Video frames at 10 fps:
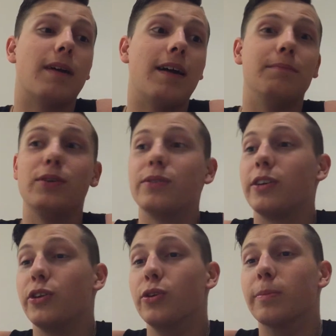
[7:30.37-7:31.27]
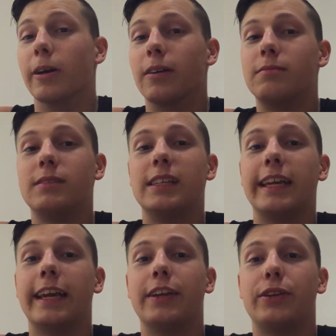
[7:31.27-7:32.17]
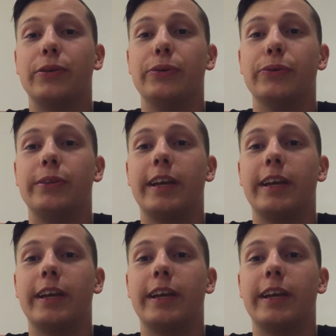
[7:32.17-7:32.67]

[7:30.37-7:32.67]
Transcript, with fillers: I'm using Uber to get to